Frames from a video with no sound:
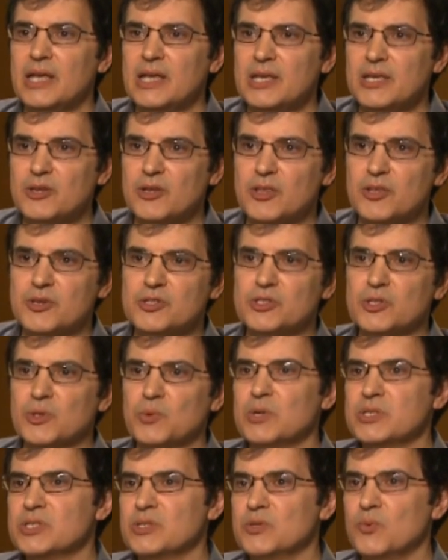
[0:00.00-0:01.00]
There still
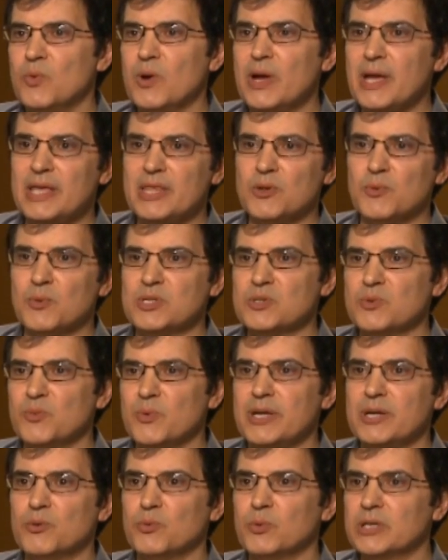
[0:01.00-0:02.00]
wasn't a way
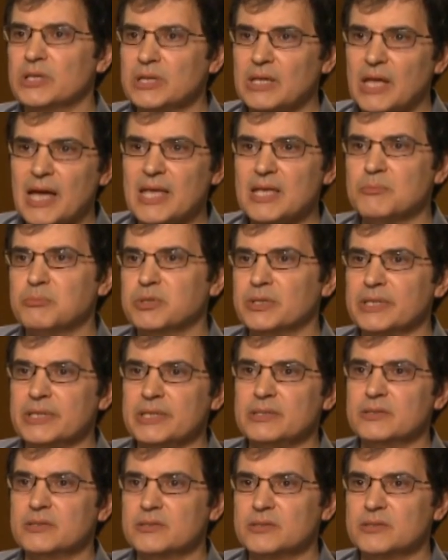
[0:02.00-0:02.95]
to reliably